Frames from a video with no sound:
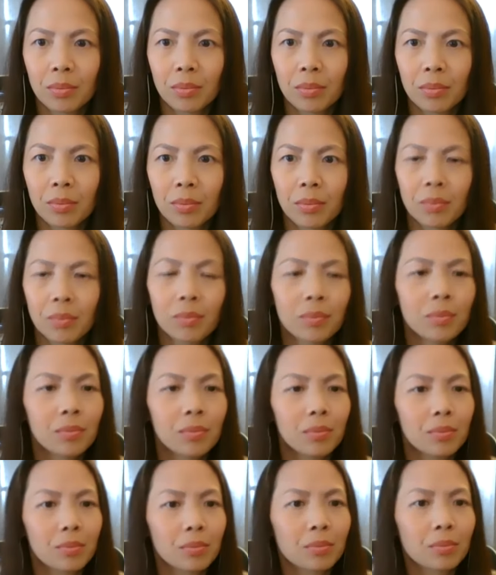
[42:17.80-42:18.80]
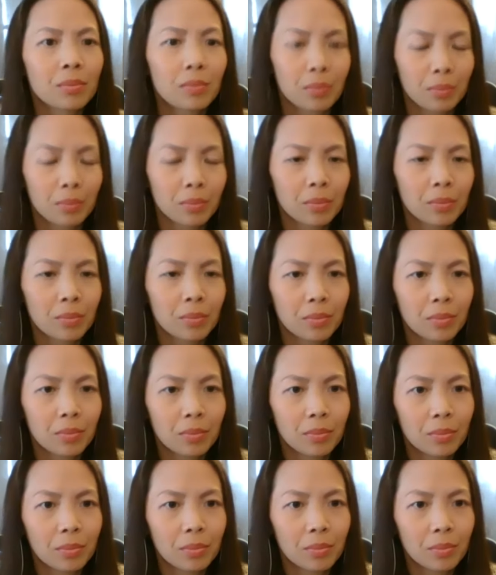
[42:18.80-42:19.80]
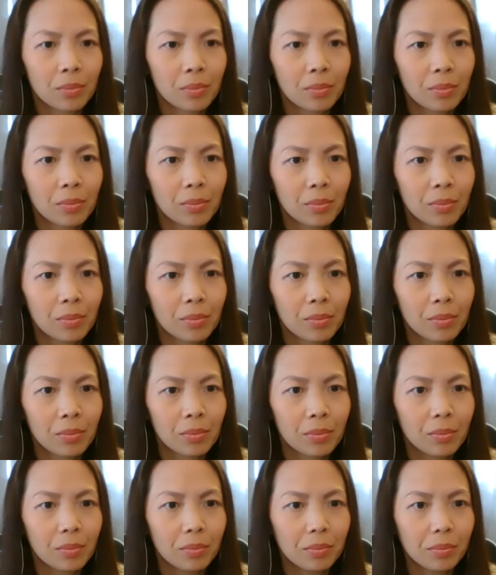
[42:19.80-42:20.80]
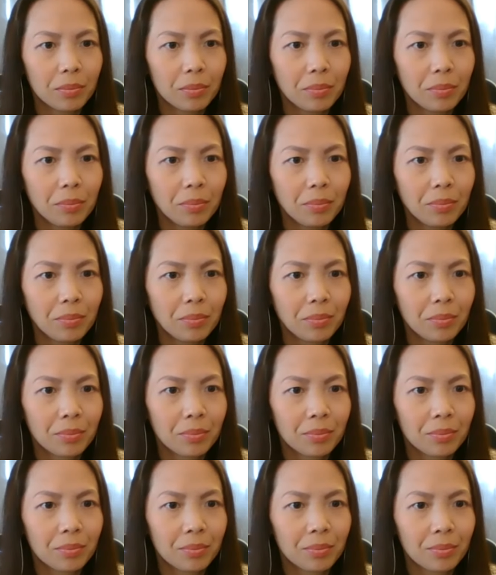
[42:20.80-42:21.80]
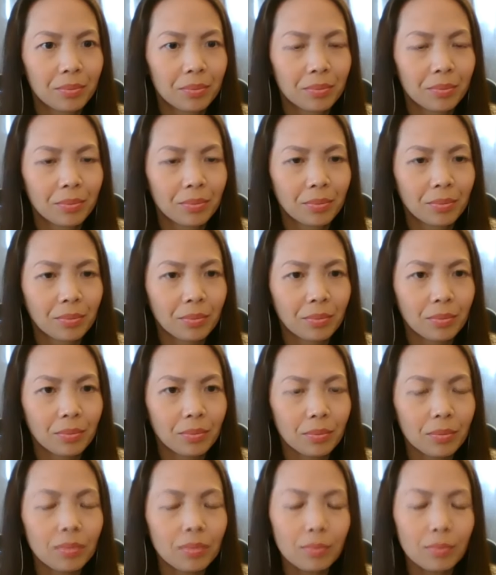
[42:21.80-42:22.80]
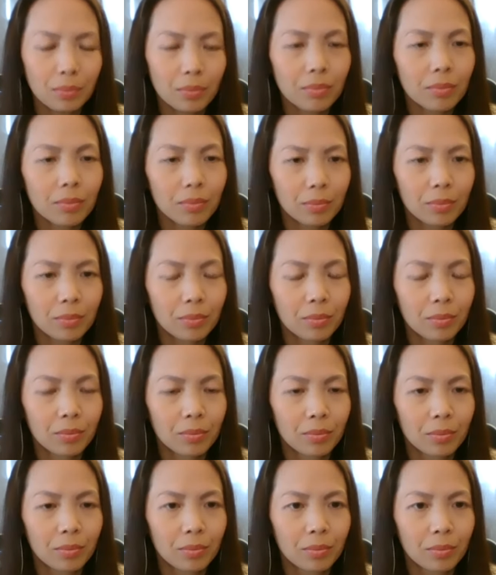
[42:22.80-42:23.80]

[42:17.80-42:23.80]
[no speech]